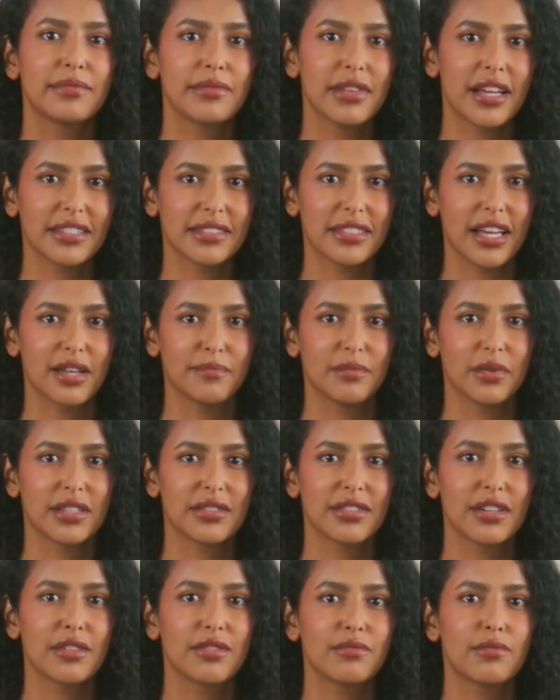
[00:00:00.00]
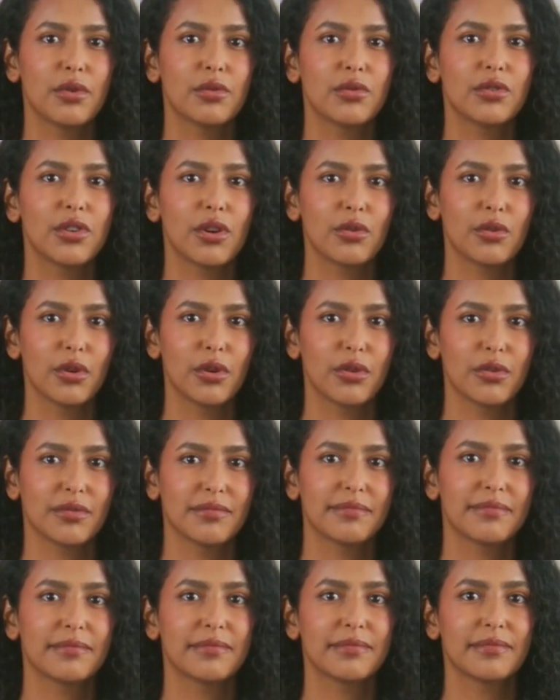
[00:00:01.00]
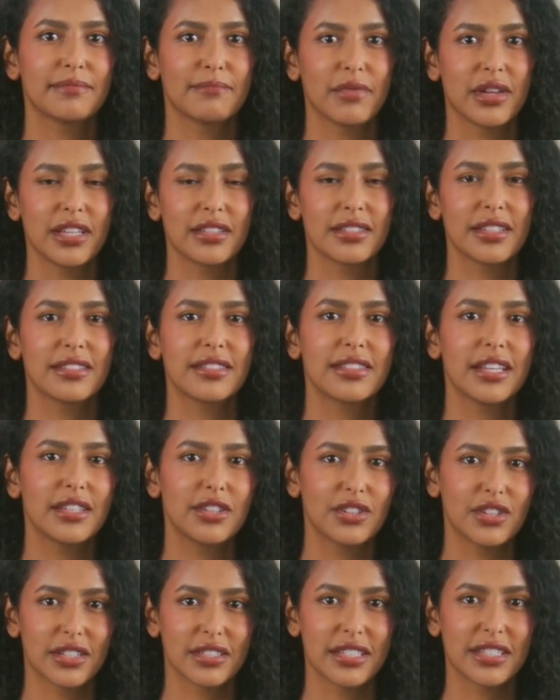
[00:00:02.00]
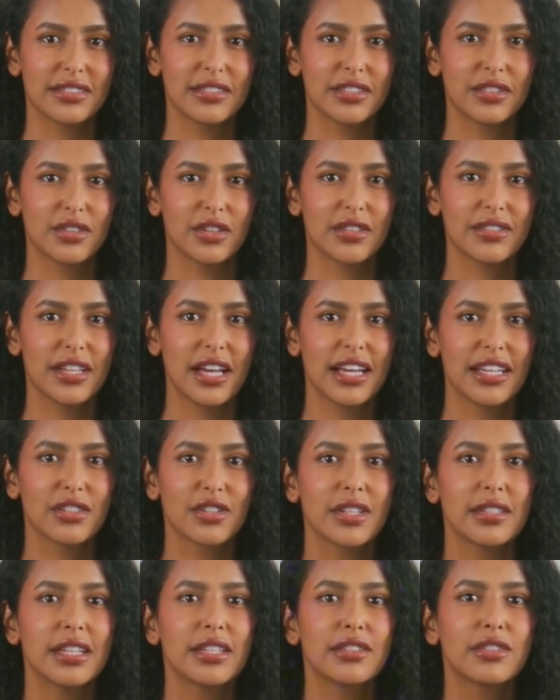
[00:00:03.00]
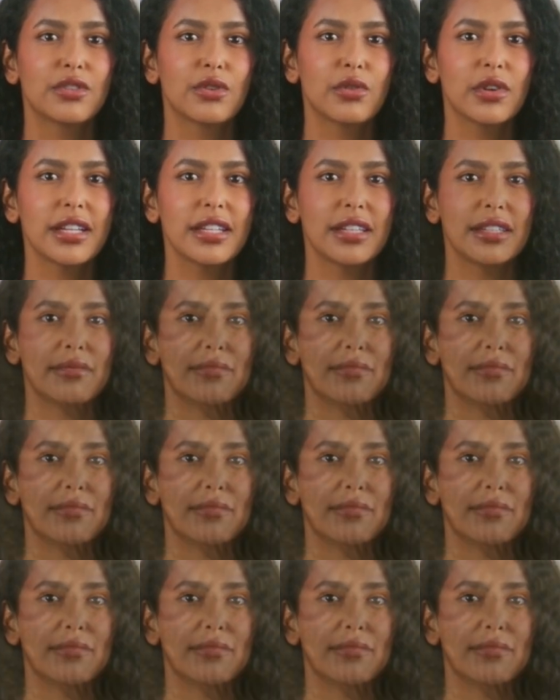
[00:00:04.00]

And that brings us full circle, because extinction isn't just ancient history.